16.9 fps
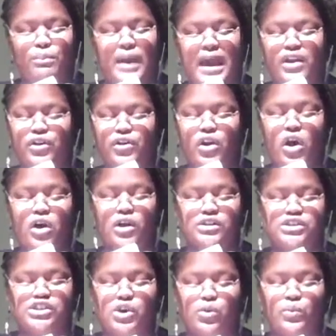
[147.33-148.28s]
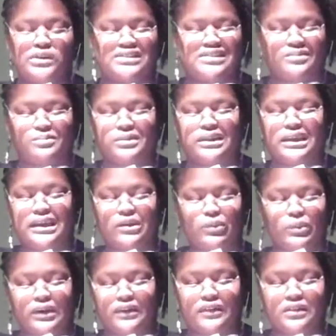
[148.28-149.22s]
battered heart someone to play
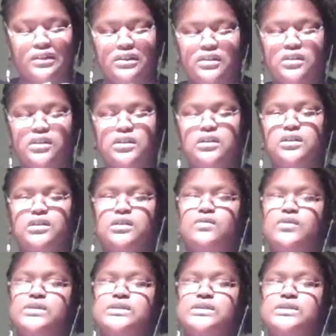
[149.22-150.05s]
with.